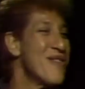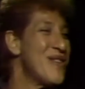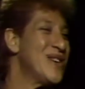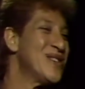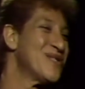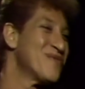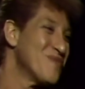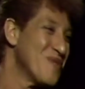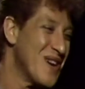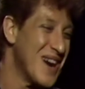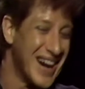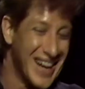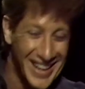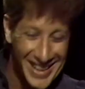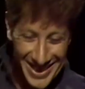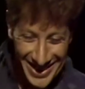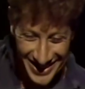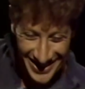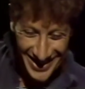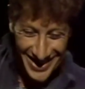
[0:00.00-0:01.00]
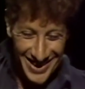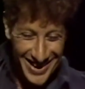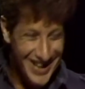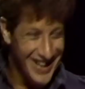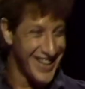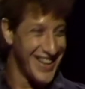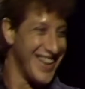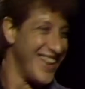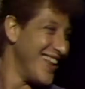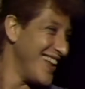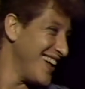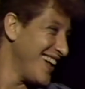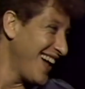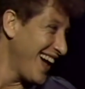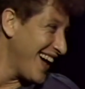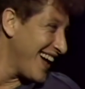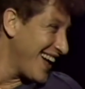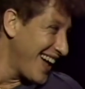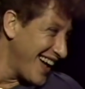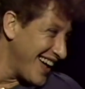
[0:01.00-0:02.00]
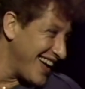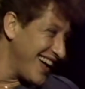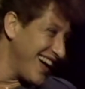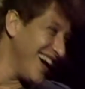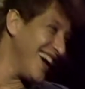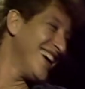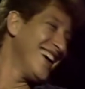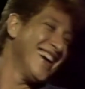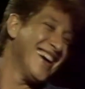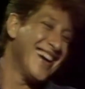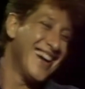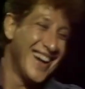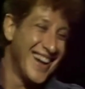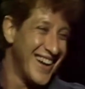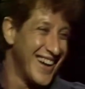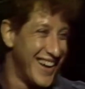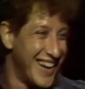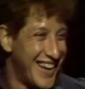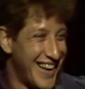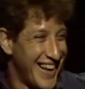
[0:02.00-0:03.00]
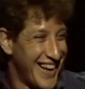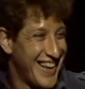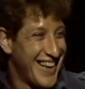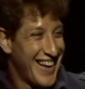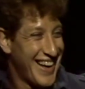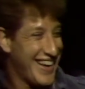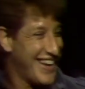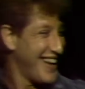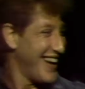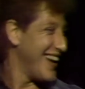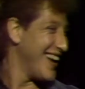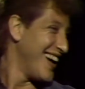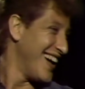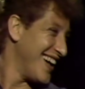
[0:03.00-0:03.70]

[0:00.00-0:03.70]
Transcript: that was one. I shocked you, Angela. I knew I had to bring him on for you.